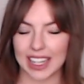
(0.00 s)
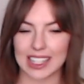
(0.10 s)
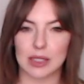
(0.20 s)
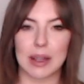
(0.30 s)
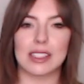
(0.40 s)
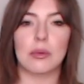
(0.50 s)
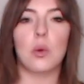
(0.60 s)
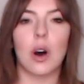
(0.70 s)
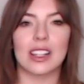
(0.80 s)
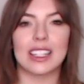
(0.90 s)
and spend some
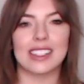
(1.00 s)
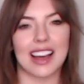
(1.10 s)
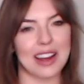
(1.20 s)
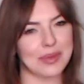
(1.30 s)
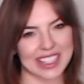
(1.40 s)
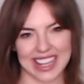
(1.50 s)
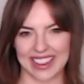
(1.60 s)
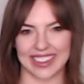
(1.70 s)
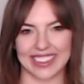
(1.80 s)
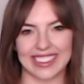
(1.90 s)
quality time
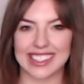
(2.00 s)
together?